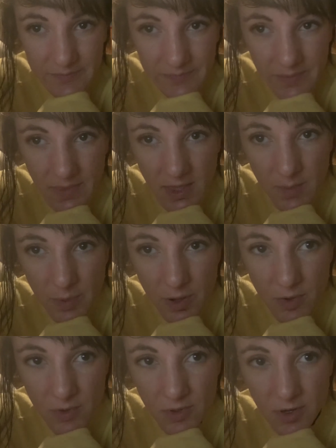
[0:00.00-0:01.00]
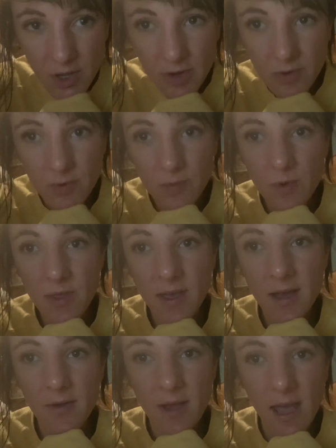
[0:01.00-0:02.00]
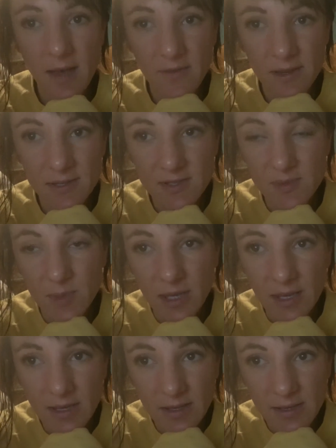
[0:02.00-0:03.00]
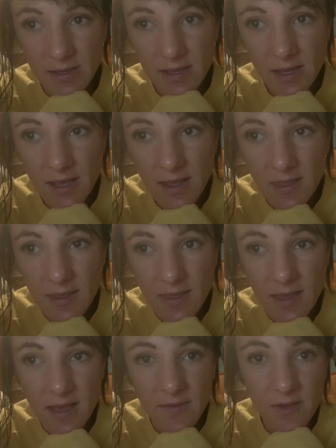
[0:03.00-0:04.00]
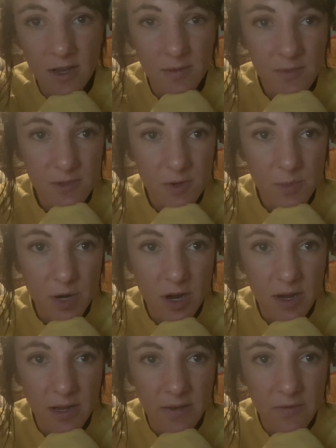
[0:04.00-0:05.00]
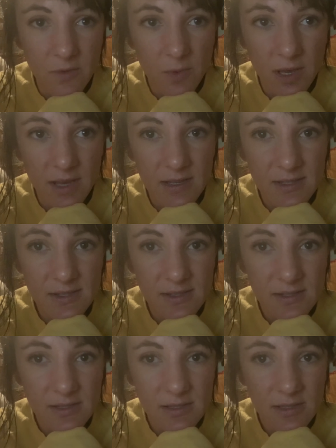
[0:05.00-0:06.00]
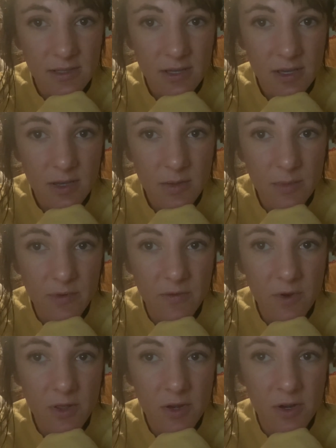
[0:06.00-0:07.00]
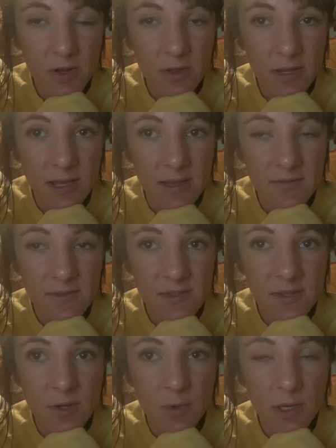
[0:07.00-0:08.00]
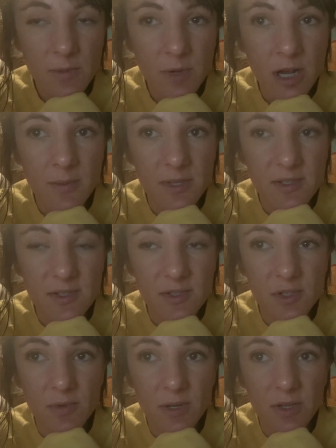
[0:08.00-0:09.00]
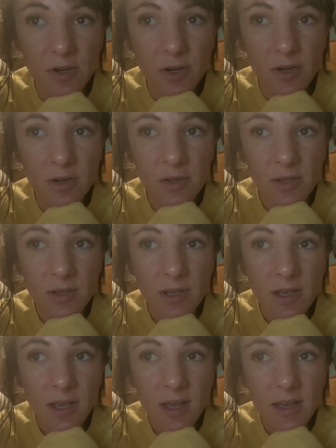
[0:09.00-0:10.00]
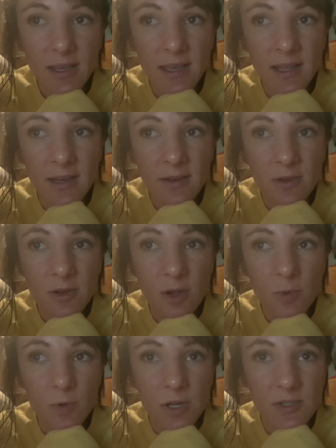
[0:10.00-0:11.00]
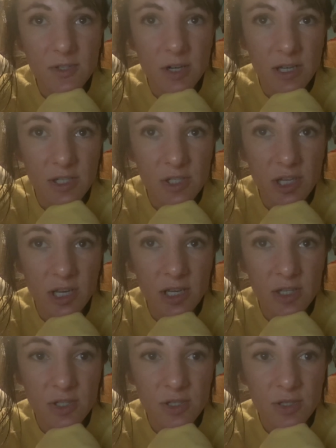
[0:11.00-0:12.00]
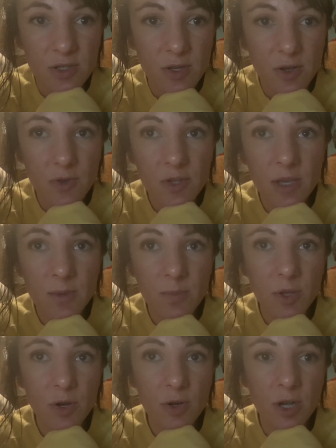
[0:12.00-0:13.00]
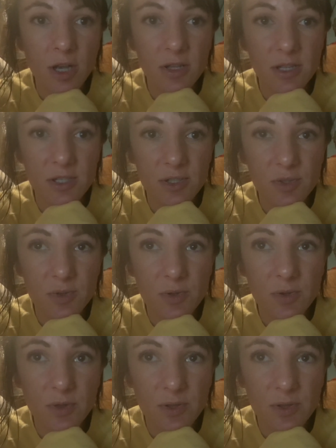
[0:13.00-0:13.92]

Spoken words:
They both know, without having to speak, that they have come to a parting of the ways. Before the girl leaves, the queen promises to return. Again, no words are exchanged, only pure knowledge and truth.